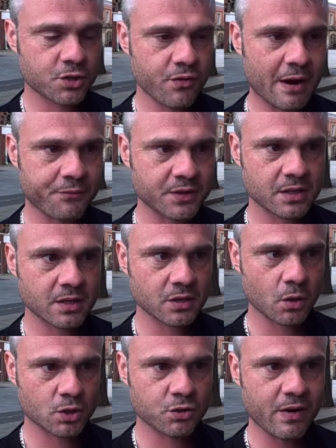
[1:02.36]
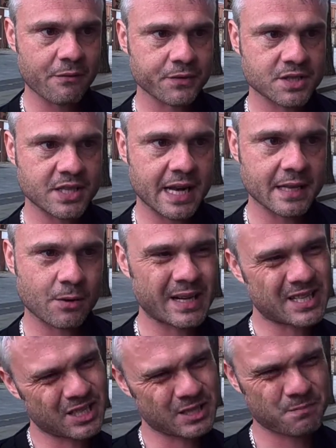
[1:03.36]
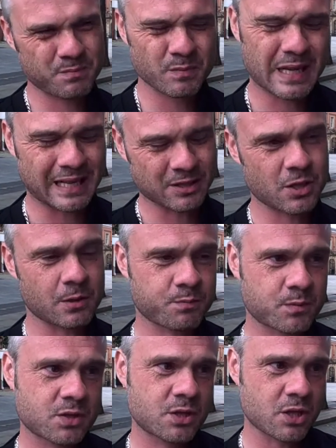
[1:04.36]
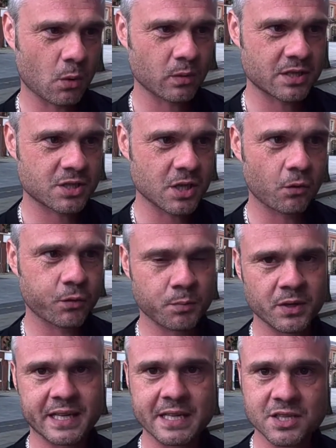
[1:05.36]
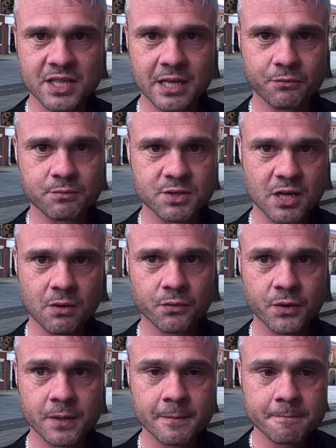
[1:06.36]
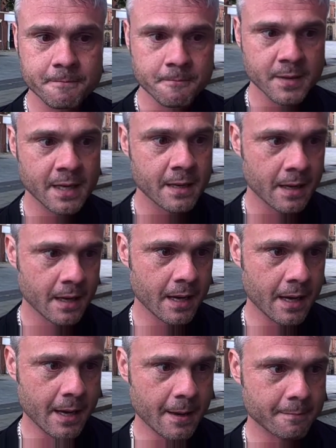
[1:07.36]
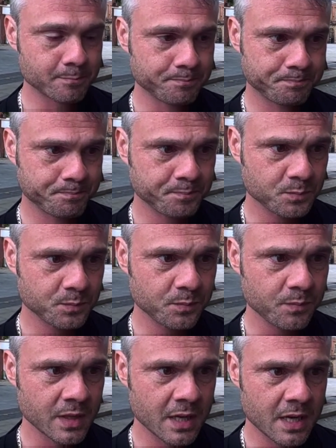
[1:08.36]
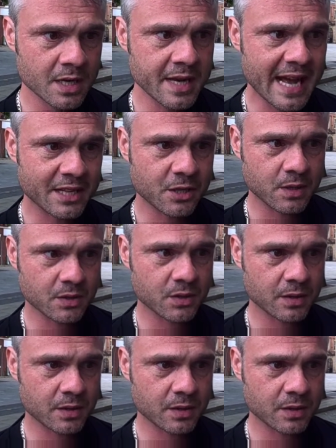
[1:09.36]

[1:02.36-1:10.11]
Trafford, New Trafford Centre, which is, well, it's not solely Salford, but you can see it from Salford. Um, yeah, the,